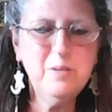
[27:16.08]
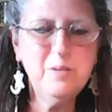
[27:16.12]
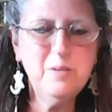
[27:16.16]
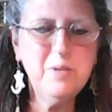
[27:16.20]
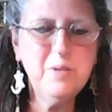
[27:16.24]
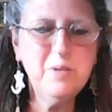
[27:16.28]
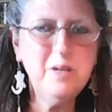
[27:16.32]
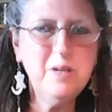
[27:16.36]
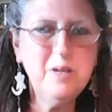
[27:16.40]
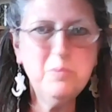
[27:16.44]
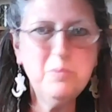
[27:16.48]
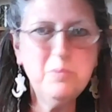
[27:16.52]

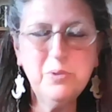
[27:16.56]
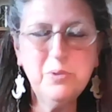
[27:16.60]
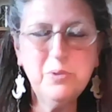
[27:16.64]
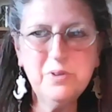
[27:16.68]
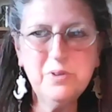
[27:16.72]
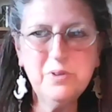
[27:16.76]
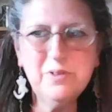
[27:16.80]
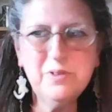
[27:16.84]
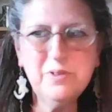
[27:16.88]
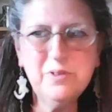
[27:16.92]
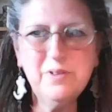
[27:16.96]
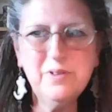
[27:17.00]

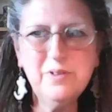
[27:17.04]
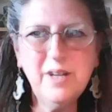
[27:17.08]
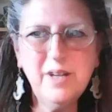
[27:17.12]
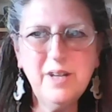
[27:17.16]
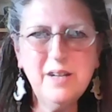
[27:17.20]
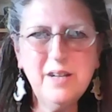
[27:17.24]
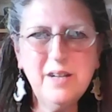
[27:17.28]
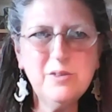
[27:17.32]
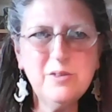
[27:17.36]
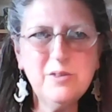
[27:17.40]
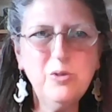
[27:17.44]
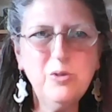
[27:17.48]
important that
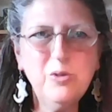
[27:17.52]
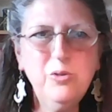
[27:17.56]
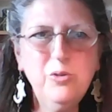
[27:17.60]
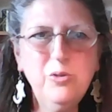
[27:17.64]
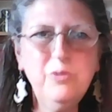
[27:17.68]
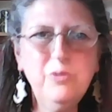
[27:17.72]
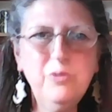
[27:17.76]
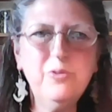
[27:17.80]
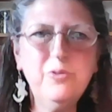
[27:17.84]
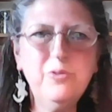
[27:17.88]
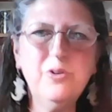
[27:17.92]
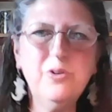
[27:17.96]
all
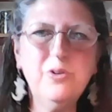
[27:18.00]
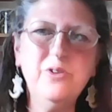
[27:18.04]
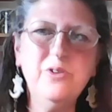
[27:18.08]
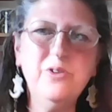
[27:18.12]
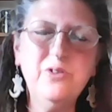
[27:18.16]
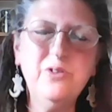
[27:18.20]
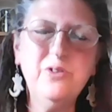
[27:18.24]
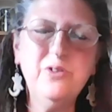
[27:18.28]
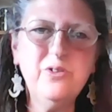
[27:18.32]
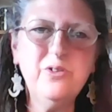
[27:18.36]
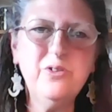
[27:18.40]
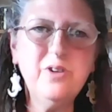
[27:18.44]
voices
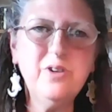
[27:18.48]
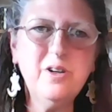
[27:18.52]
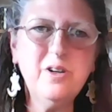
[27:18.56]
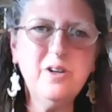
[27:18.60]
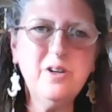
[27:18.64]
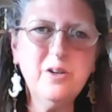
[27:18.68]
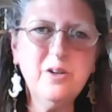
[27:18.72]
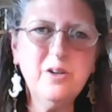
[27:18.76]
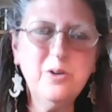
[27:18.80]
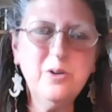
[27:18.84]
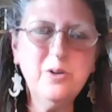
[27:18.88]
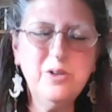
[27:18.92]
are
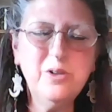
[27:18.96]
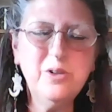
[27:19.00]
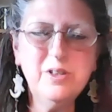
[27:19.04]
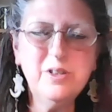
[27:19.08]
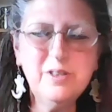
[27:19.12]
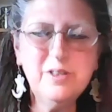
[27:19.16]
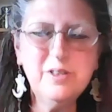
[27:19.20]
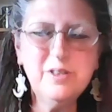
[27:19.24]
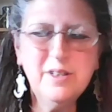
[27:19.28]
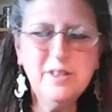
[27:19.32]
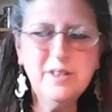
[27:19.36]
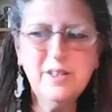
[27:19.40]
heard
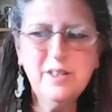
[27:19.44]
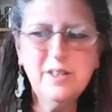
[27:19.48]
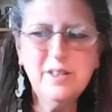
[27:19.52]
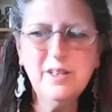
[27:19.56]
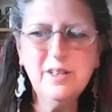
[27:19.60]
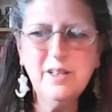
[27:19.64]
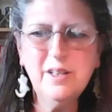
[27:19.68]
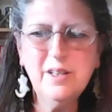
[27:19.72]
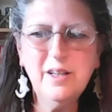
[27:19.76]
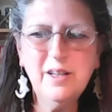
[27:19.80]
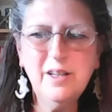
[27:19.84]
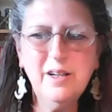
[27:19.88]

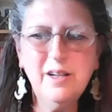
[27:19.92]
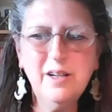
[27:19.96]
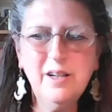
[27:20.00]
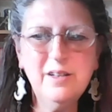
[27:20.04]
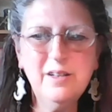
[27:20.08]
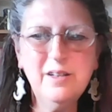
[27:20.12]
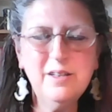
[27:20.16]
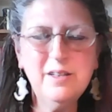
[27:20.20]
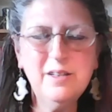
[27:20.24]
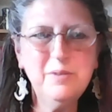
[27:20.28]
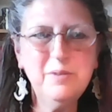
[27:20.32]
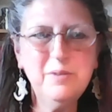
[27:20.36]
and that
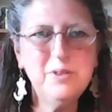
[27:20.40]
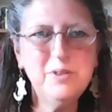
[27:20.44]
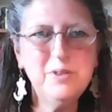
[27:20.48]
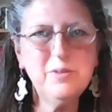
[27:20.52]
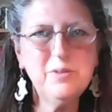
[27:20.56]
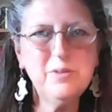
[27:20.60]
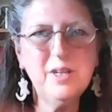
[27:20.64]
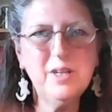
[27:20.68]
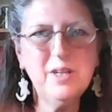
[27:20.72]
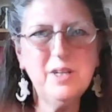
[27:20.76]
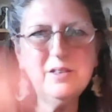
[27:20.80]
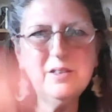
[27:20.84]
people
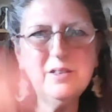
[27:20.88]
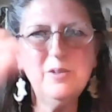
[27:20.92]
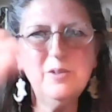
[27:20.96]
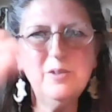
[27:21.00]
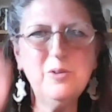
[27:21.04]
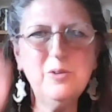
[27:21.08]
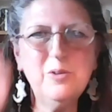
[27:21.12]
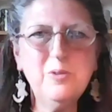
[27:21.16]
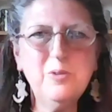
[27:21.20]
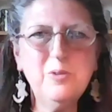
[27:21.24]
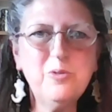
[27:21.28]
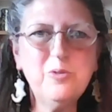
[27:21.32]
get to learn
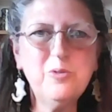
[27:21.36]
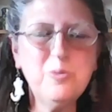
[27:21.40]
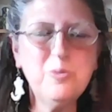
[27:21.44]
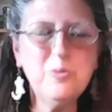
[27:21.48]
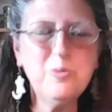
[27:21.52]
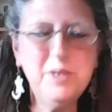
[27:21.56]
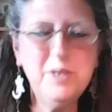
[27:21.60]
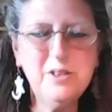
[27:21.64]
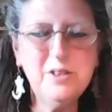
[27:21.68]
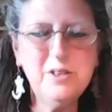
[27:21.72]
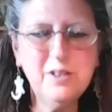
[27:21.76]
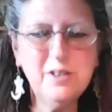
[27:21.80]
from each
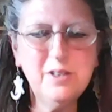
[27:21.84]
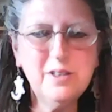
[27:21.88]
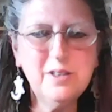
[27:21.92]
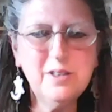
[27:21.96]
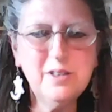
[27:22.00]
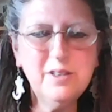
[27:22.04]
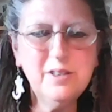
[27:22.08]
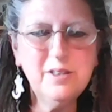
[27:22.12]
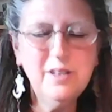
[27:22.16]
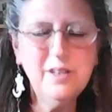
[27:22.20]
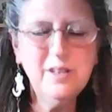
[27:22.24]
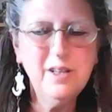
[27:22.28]
other.
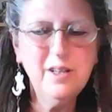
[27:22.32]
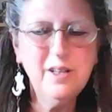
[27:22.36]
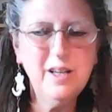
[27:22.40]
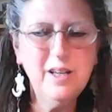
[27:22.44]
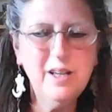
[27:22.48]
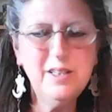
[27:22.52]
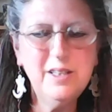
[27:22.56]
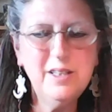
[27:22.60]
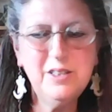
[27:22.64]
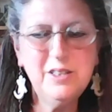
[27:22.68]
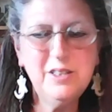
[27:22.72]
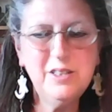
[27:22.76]
And as
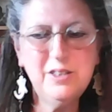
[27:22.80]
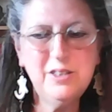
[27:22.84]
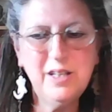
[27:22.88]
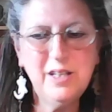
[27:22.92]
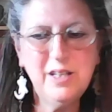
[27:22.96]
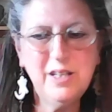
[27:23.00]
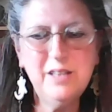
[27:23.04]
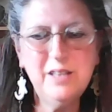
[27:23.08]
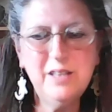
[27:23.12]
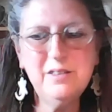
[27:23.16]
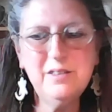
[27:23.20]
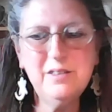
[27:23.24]
you say,
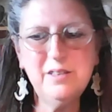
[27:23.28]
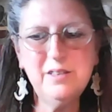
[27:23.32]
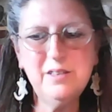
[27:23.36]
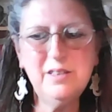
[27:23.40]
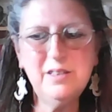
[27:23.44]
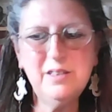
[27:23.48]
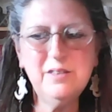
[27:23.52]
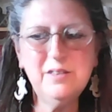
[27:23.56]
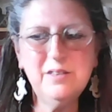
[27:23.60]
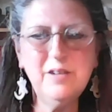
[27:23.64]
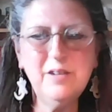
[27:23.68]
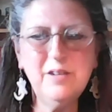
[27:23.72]
sit
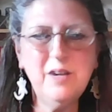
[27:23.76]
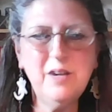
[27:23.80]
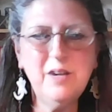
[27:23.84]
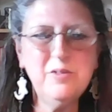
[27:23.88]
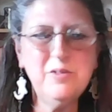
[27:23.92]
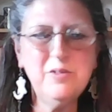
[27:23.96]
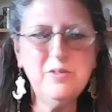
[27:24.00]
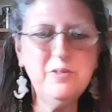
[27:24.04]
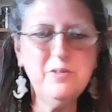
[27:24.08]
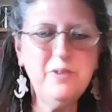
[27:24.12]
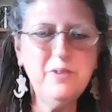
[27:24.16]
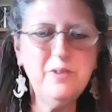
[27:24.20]
around the
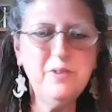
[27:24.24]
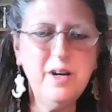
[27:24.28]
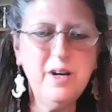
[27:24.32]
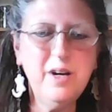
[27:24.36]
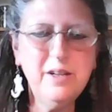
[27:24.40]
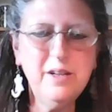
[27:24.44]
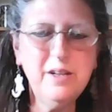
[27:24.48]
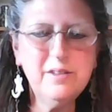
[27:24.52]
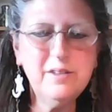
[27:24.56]
fire,